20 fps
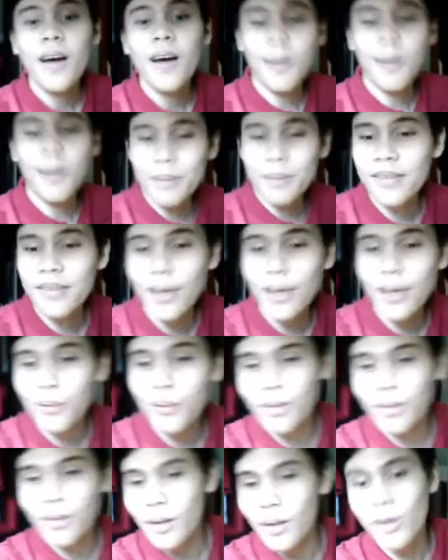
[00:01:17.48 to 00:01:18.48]
up and down.
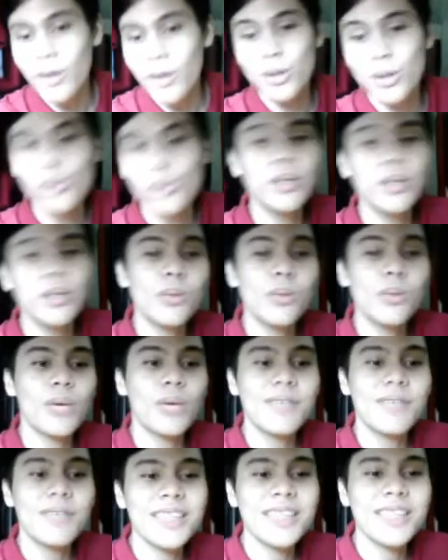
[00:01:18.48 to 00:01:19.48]
With longitudinal
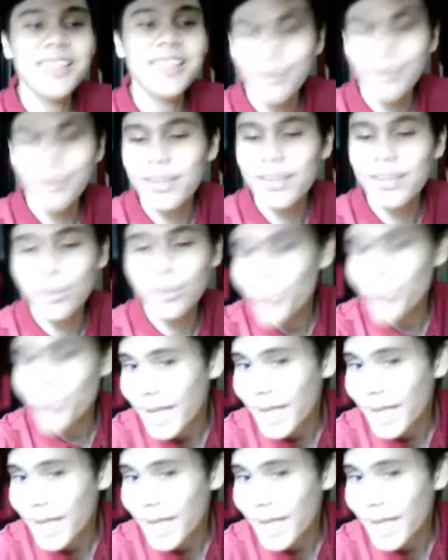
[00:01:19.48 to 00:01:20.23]
waves, it's left and